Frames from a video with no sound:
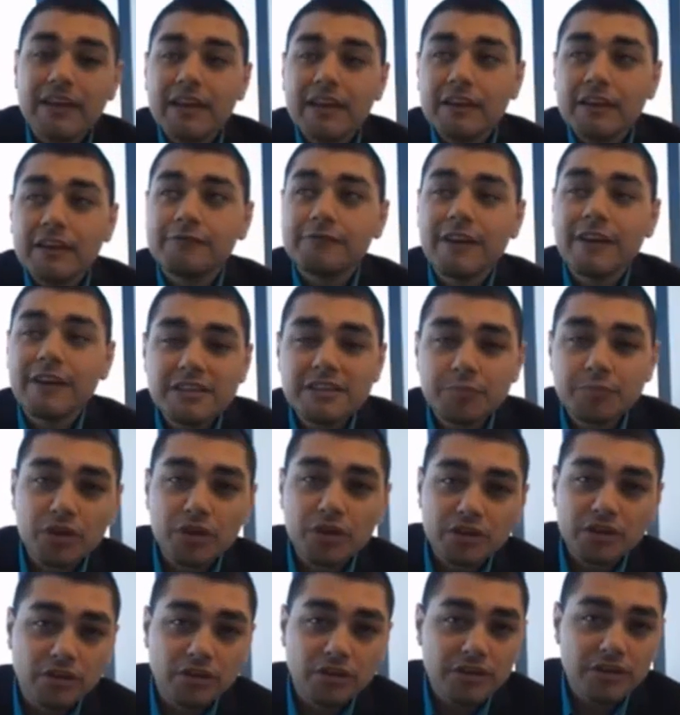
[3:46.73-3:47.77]

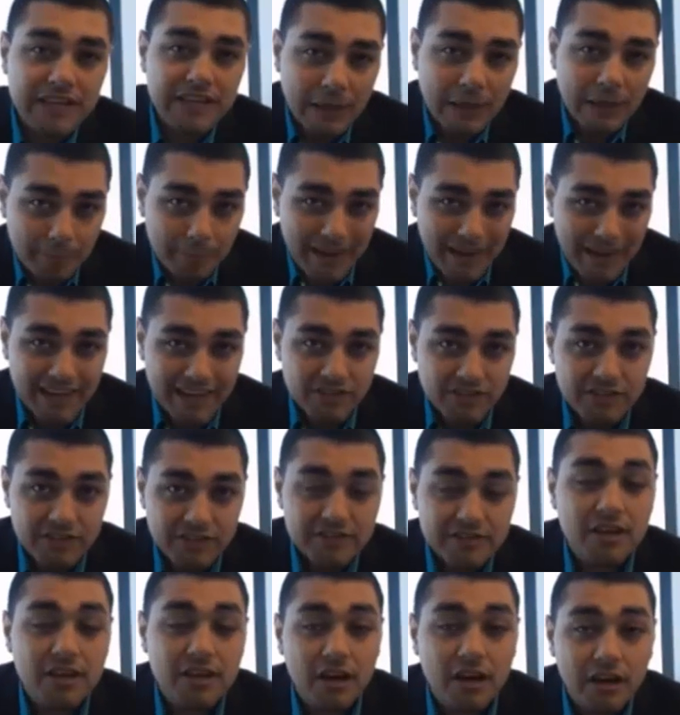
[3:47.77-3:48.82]
Facebook looks at
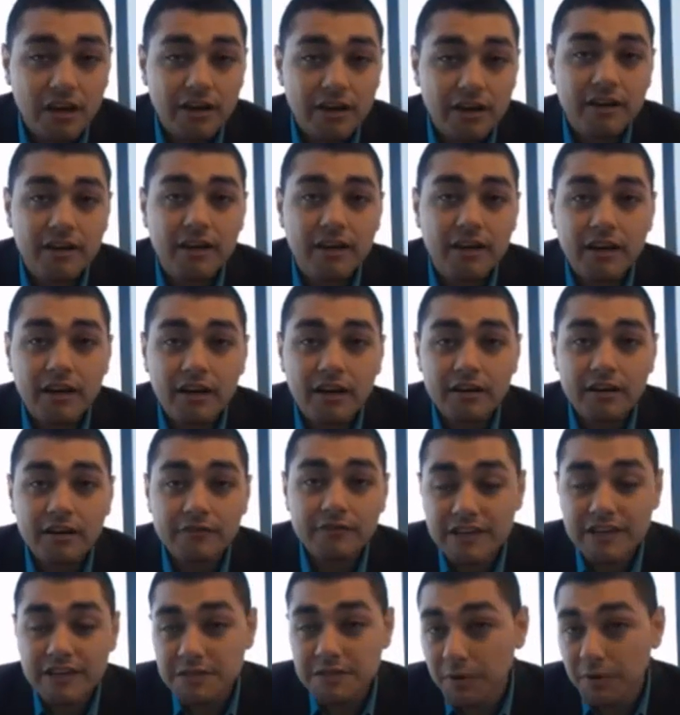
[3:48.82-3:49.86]
pages on
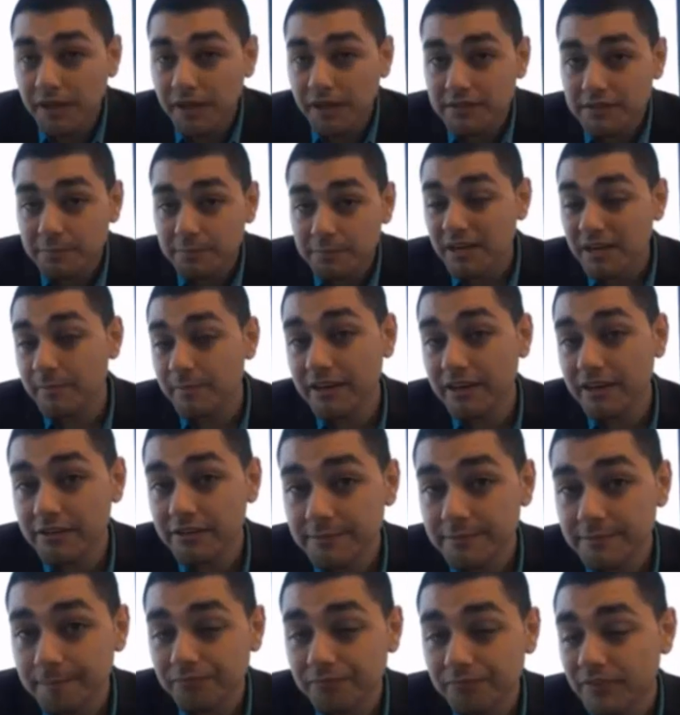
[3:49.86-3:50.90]
Facebook as
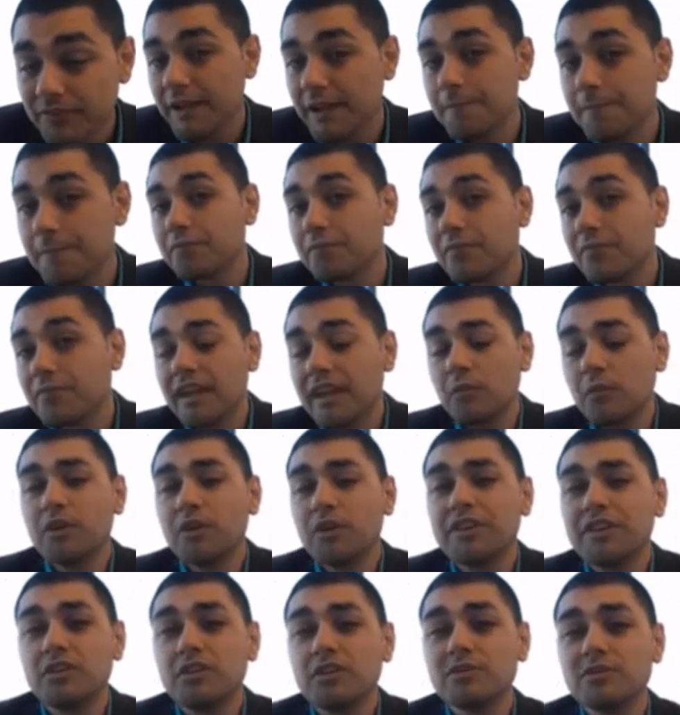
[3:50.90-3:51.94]
moneymakers. Okay, and
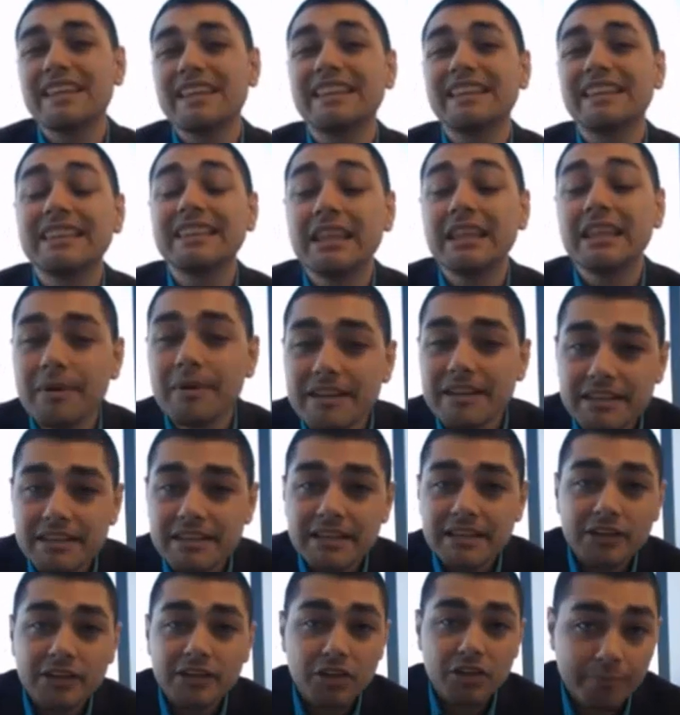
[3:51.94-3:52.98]
what they do is they limit
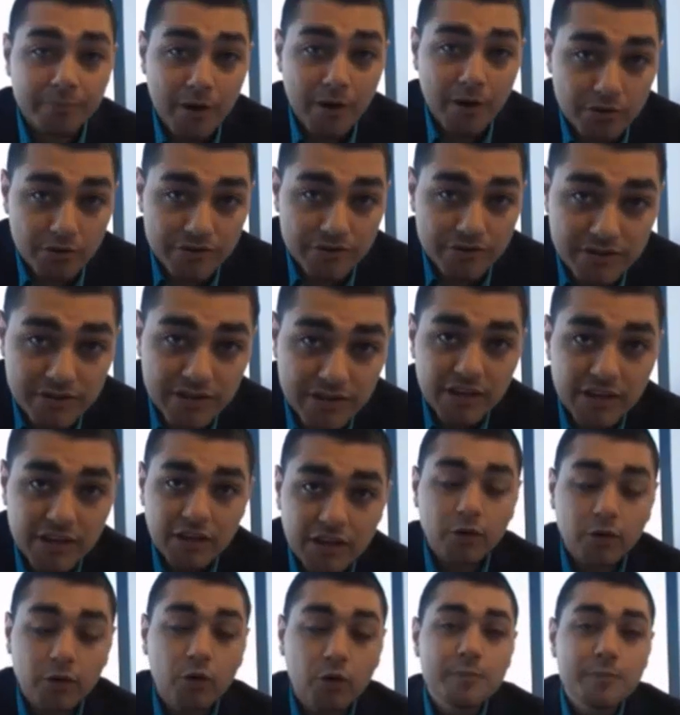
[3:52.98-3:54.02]
your post.
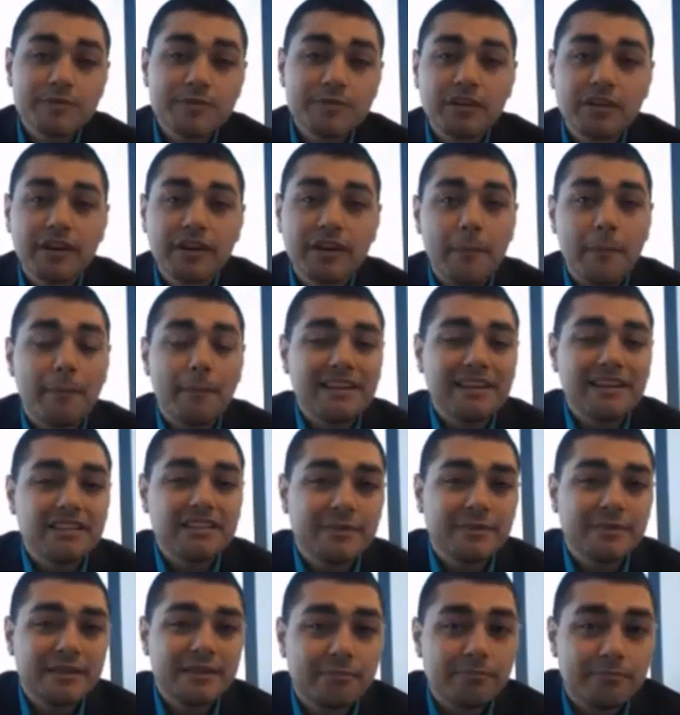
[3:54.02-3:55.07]
Groups are not meant to
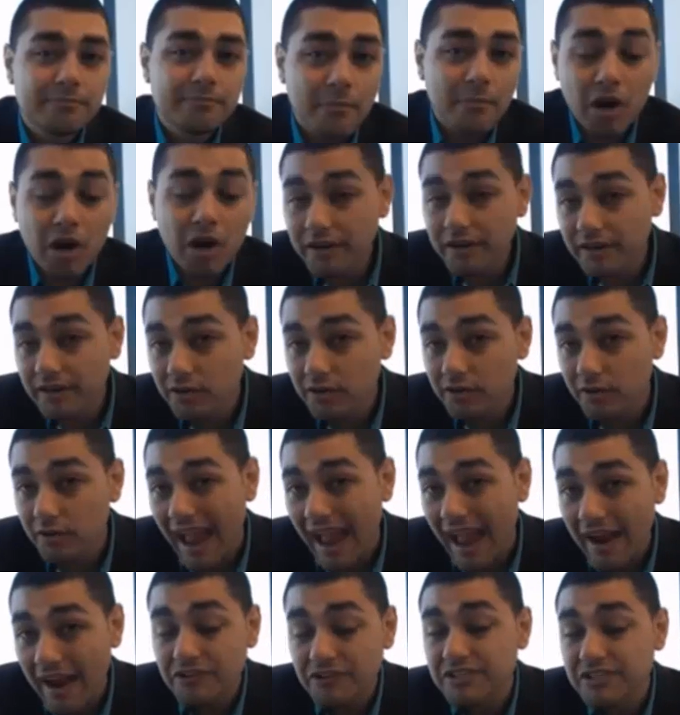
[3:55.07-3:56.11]
be marketed or
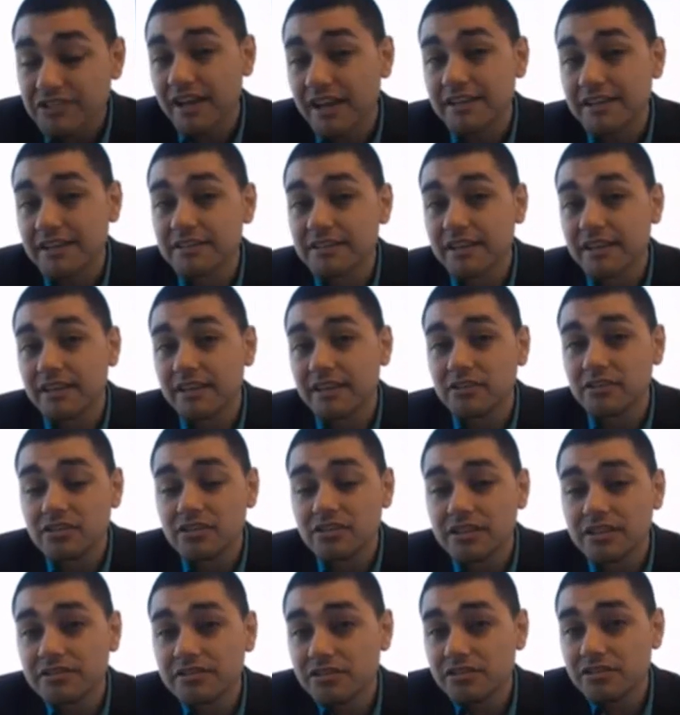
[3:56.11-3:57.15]
advertised. Okay,
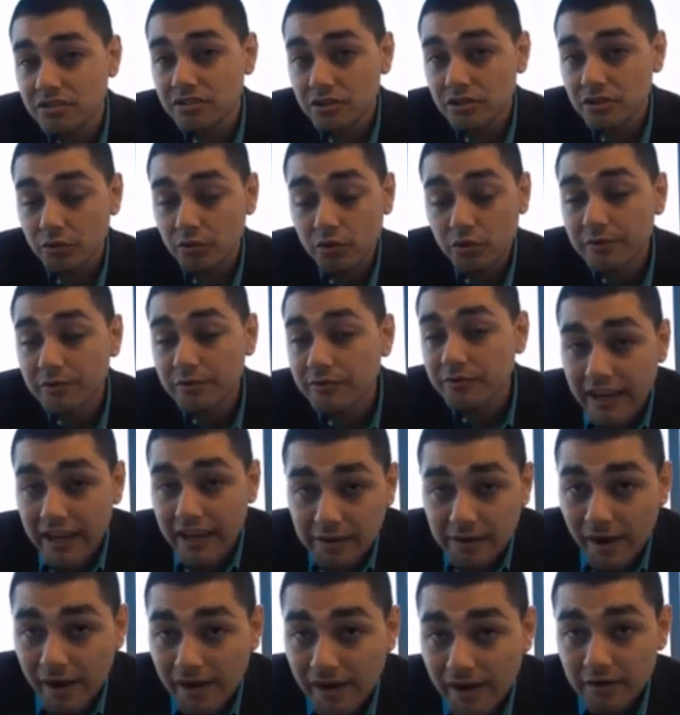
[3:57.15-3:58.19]
usually it's just a group of
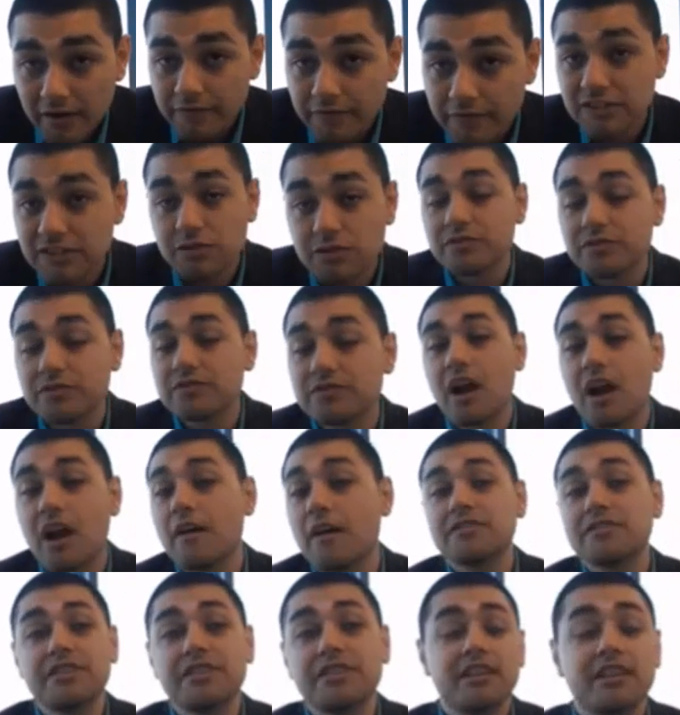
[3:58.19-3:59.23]
like-minded individuals
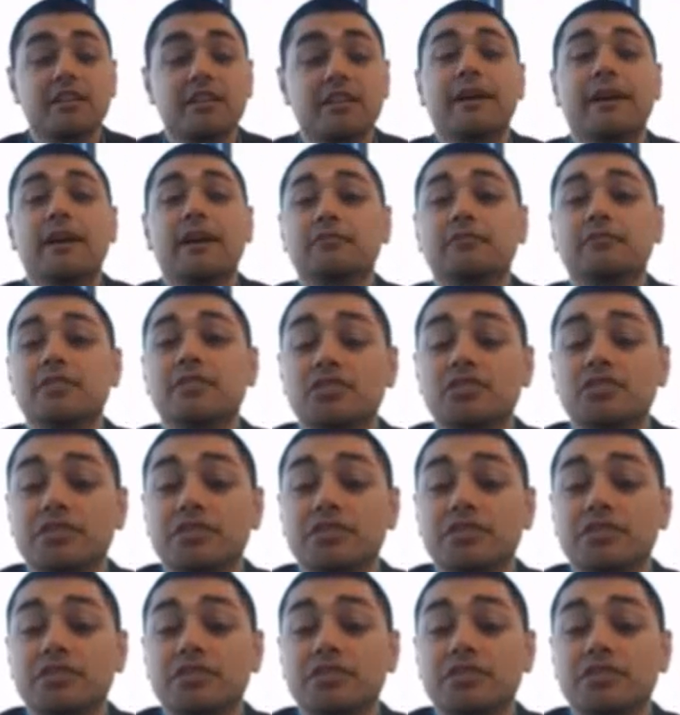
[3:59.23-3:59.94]
conversating about a certain